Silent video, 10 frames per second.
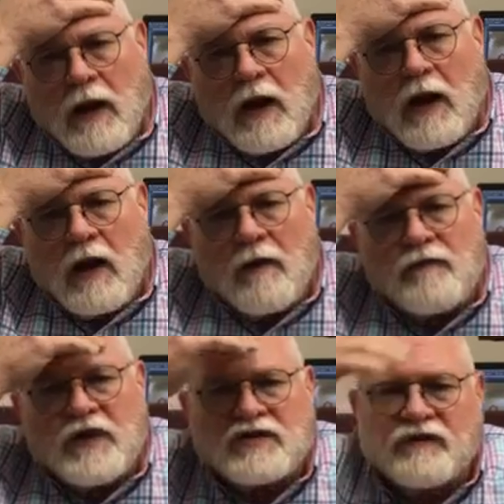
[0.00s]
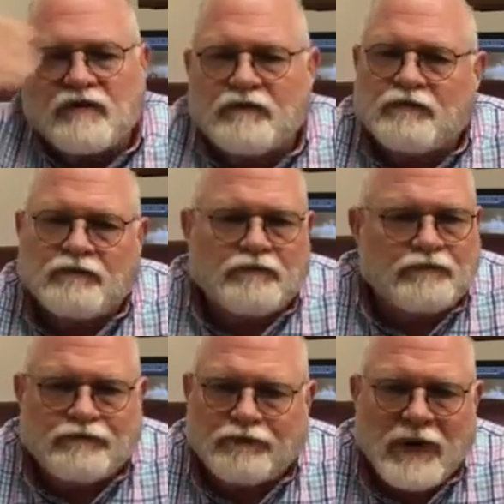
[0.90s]
this
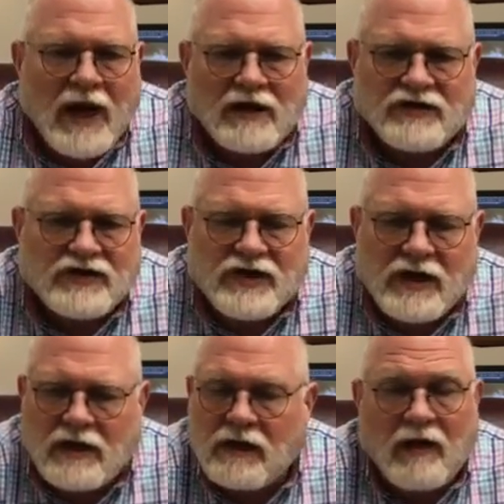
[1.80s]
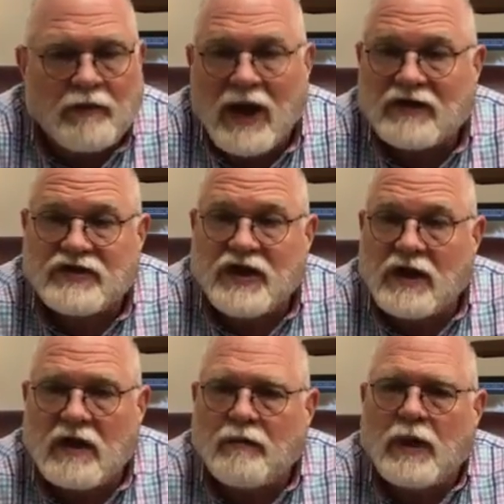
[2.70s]
Palestinian, not
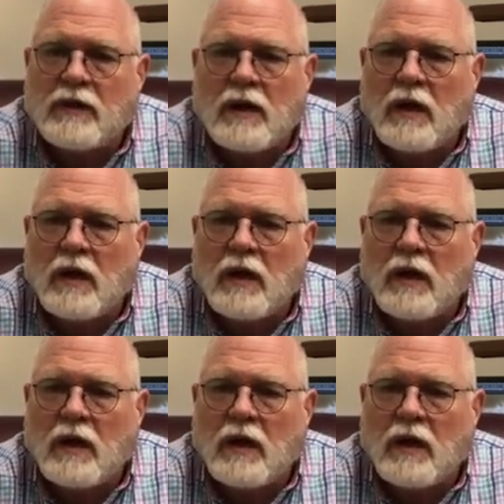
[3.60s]
Palestinian, but